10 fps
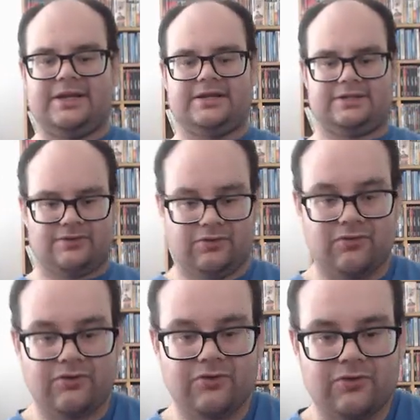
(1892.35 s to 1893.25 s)
And you're like,
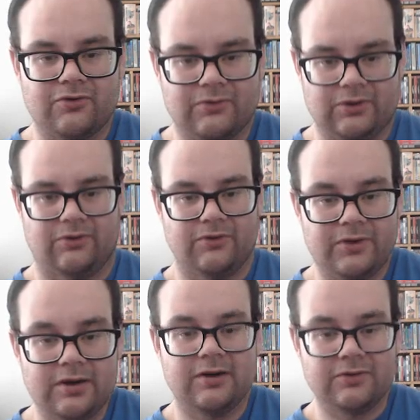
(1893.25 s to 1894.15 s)

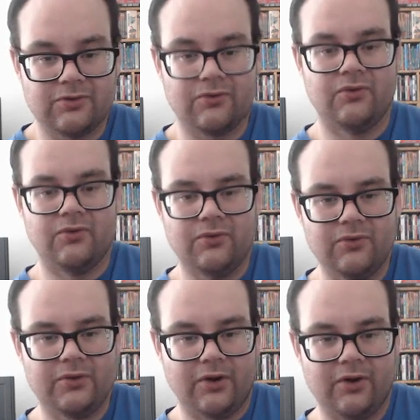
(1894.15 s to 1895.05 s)
glory,
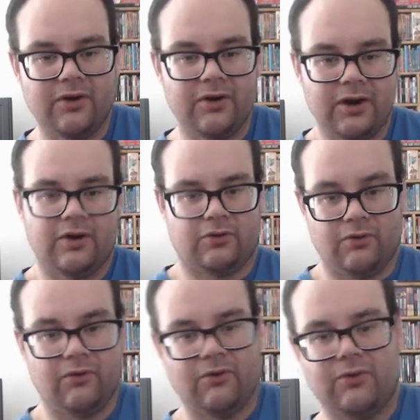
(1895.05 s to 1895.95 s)
hallelujah,
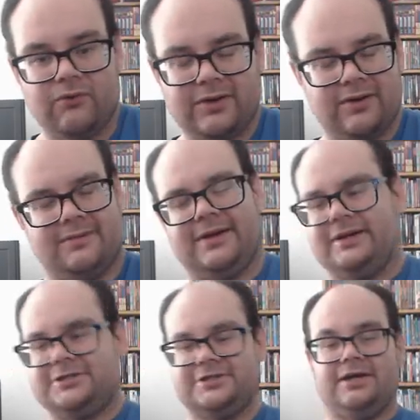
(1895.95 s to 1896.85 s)
glory. I'm like,
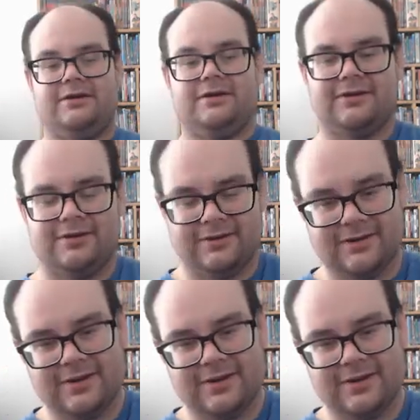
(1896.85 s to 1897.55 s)
shut up.